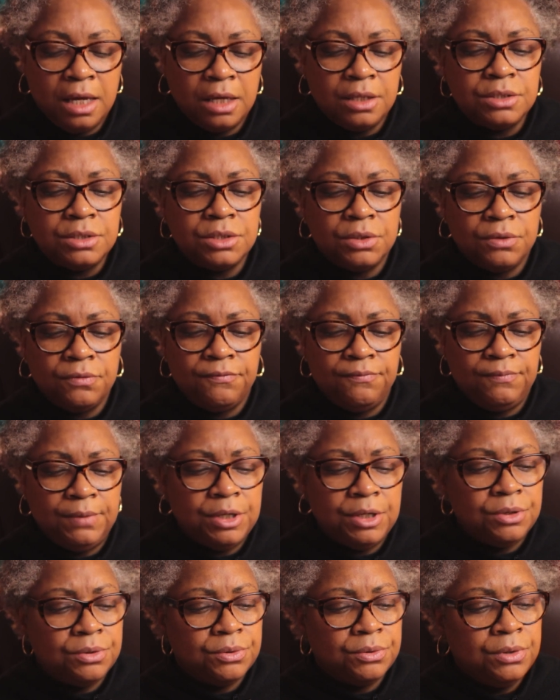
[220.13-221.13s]
I also
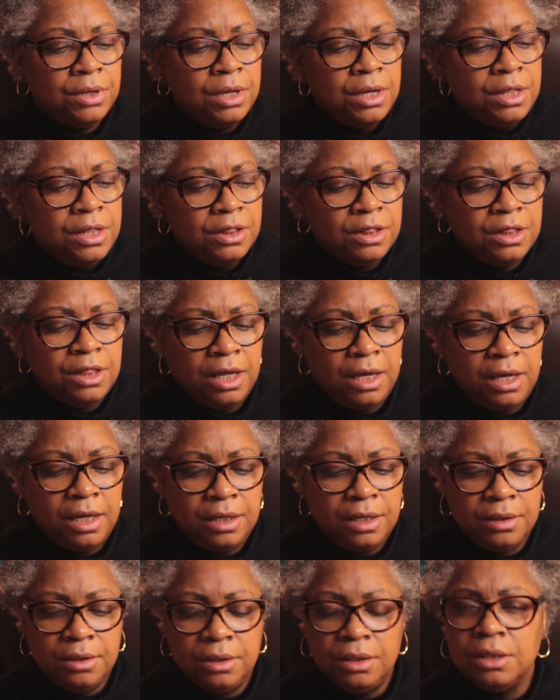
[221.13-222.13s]
figured
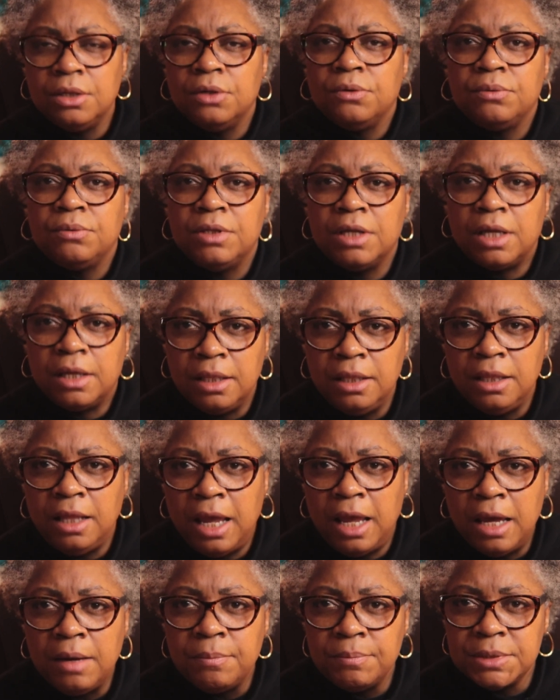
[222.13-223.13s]
that the
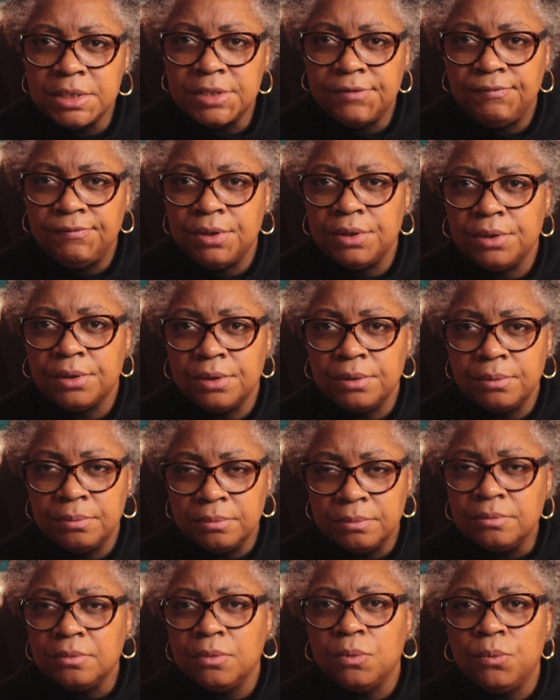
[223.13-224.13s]
atmosphere
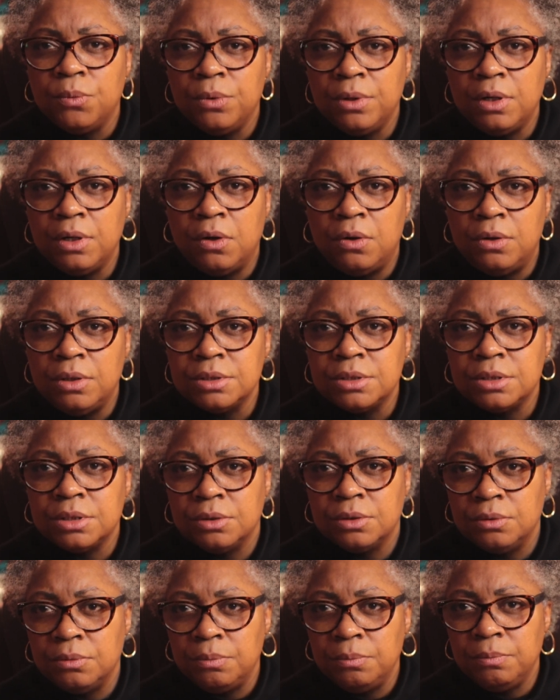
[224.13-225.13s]
would
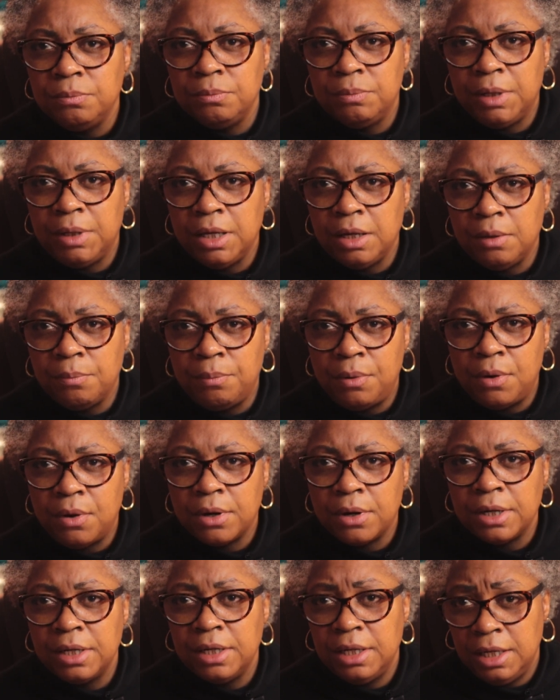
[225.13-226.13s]
also play a
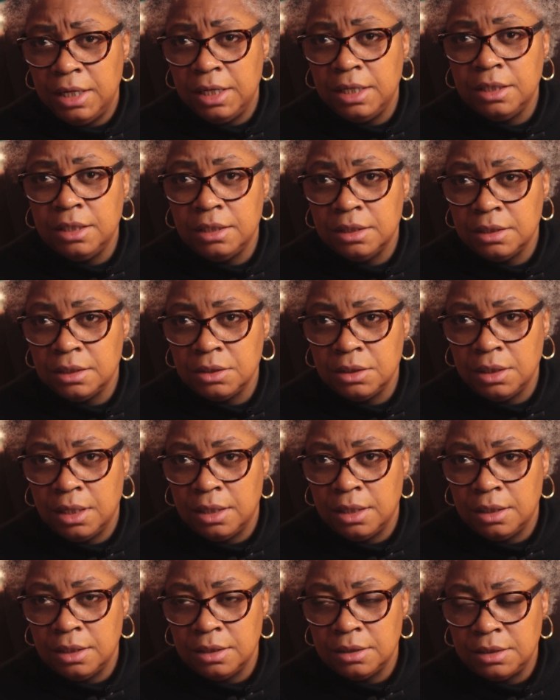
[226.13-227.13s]
part in
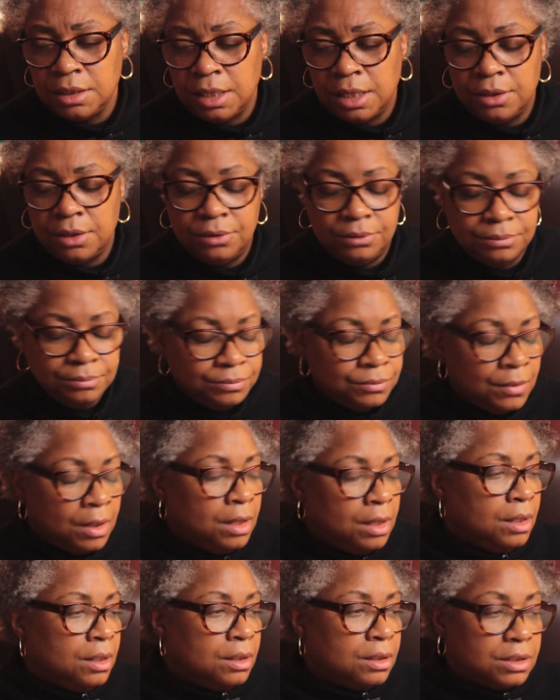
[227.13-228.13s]
the tale.
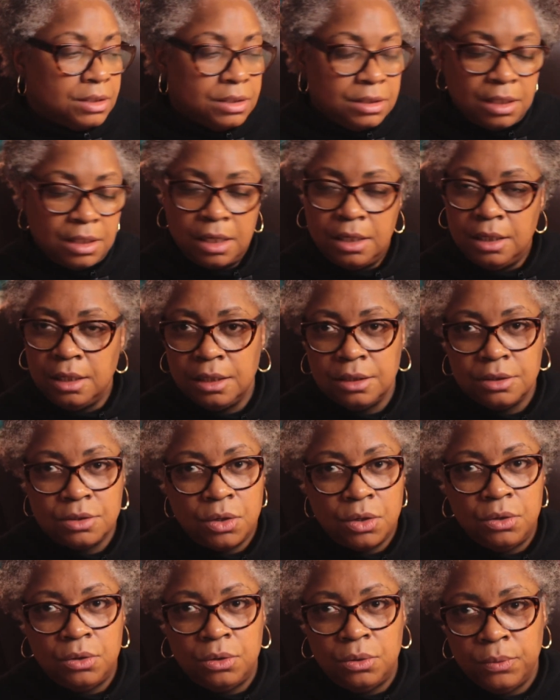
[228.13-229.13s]
The setting is
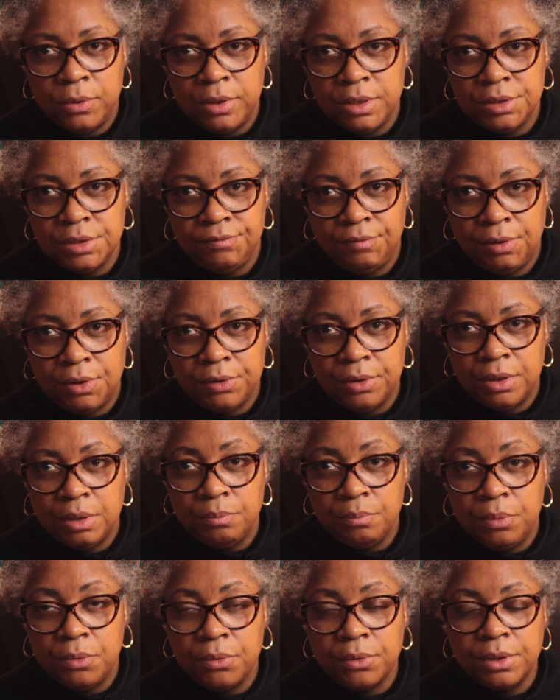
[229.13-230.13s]
always very
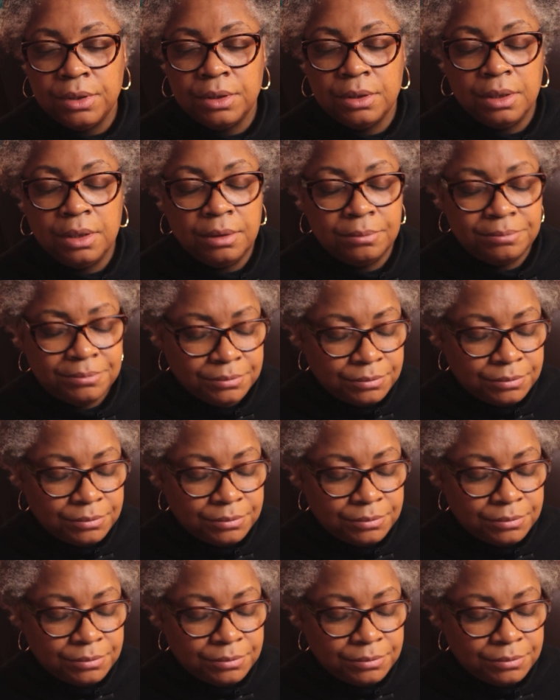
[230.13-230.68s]
important.